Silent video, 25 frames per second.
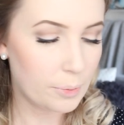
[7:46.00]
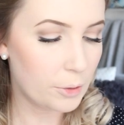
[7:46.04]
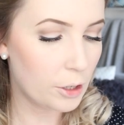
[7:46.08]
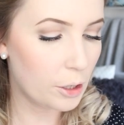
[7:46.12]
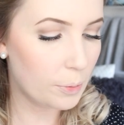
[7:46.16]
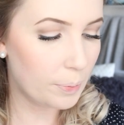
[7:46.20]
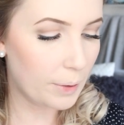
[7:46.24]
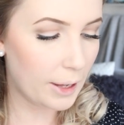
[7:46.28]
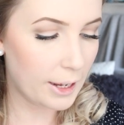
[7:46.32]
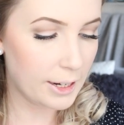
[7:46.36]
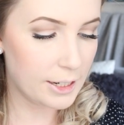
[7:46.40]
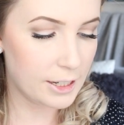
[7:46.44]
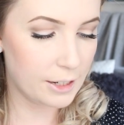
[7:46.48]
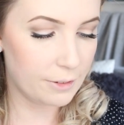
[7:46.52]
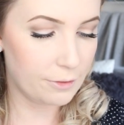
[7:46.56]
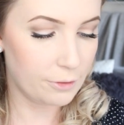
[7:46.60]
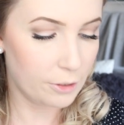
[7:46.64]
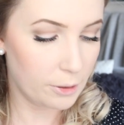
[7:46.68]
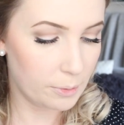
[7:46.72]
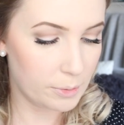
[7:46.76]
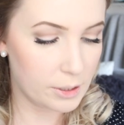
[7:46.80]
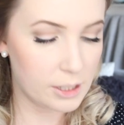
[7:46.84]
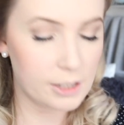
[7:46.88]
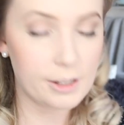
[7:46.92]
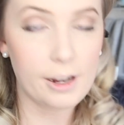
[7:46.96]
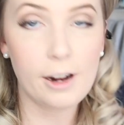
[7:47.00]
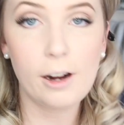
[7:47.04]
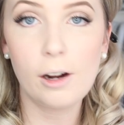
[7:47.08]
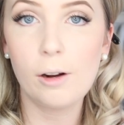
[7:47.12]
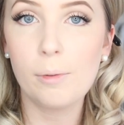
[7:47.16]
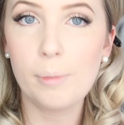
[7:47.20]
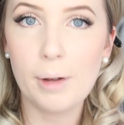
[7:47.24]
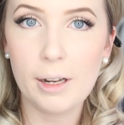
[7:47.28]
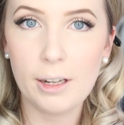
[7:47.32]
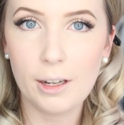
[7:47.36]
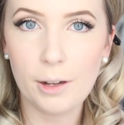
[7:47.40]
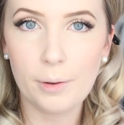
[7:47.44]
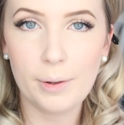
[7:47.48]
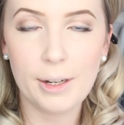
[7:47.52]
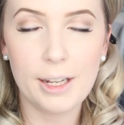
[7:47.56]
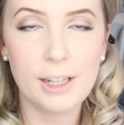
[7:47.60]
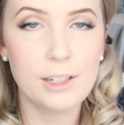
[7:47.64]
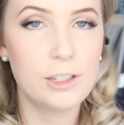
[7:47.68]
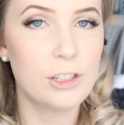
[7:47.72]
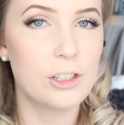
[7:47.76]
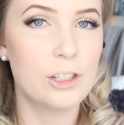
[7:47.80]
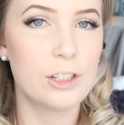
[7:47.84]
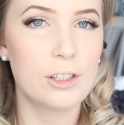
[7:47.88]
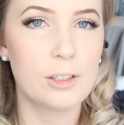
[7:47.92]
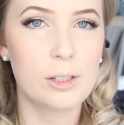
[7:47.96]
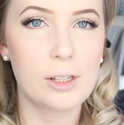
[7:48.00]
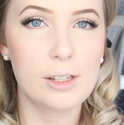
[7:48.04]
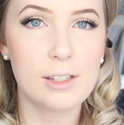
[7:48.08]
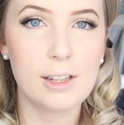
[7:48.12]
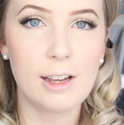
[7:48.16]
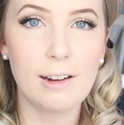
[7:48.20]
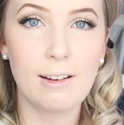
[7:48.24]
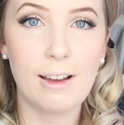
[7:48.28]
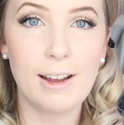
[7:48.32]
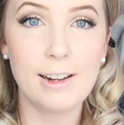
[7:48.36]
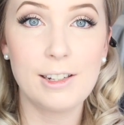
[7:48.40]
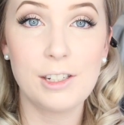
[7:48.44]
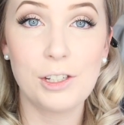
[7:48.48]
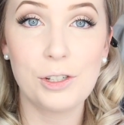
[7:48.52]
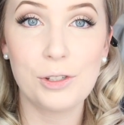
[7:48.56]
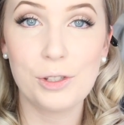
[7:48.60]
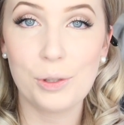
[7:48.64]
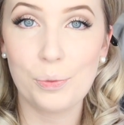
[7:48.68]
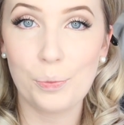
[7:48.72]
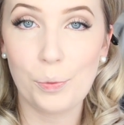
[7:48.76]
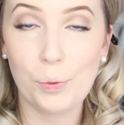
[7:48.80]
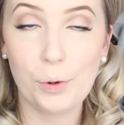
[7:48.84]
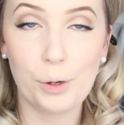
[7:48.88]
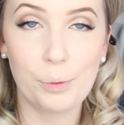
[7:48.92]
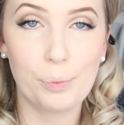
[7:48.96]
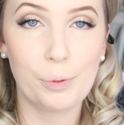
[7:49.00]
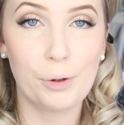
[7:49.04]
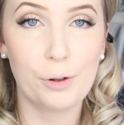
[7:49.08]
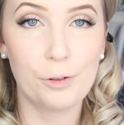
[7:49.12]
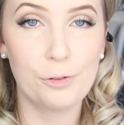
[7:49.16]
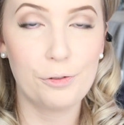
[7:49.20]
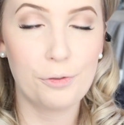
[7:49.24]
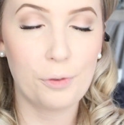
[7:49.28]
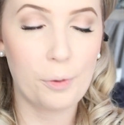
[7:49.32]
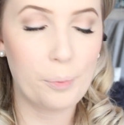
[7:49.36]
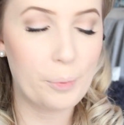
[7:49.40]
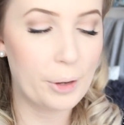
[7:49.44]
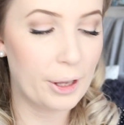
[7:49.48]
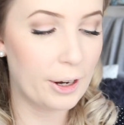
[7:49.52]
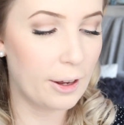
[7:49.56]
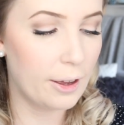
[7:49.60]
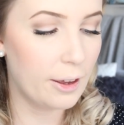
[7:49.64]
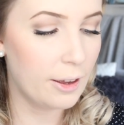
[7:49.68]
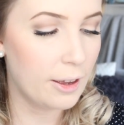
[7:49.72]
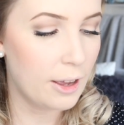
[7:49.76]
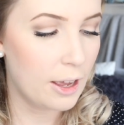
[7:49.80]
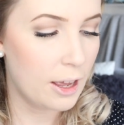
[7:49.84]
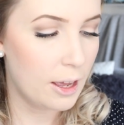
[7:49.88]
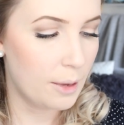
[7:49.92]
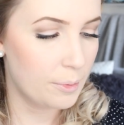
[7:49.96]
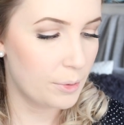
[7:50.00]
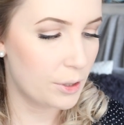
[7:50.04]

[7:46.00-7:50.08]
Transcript: So I'm going to apply different mascara on my lower lashes just because I like to use a waterproof formula.